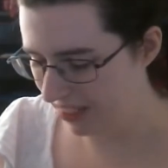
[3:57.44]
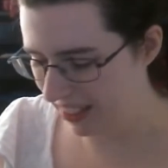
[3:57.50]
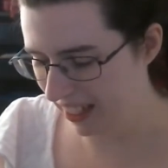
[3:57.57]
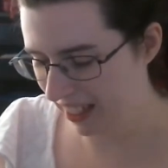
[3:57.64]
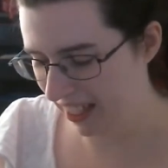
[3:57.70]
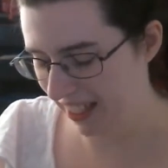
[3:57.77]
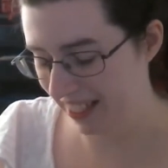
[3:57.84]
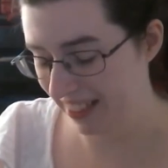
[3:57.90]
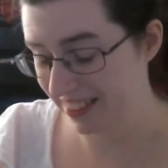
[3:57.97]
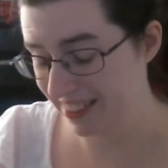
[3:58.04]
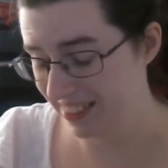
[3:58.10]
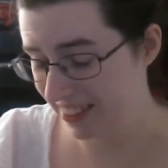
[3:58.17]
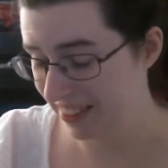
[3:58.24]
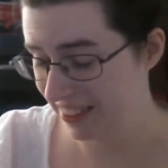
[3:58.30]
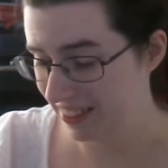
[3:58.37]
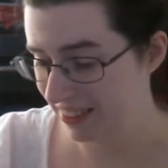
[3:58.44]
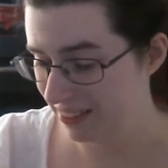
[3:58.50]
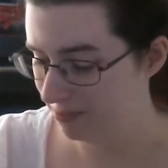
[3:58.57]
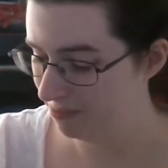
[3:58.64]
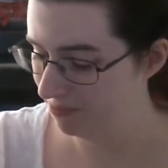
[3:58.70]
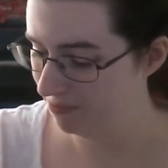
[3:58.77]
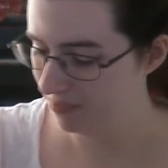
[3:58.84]
And
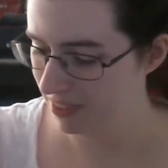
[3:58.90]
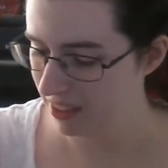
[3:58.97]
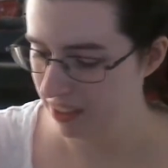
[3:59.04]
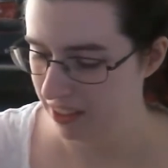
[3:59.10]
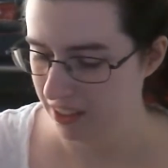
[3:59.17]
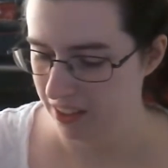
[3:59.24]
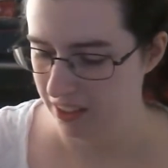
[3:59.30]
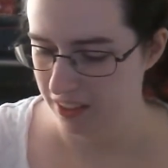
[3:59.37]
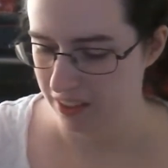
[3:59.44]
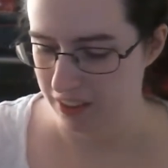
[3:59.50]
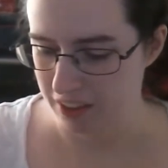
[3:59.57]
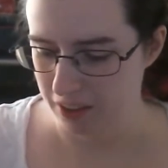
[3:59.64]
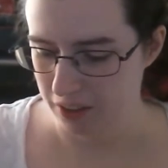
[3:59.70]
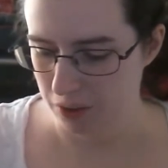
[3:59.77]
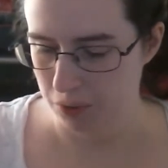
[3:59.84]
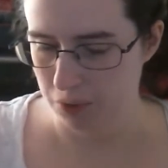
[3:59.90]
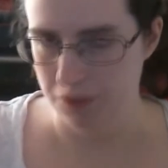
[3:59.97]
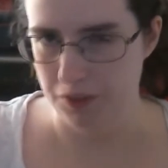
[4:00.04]
you know, if you're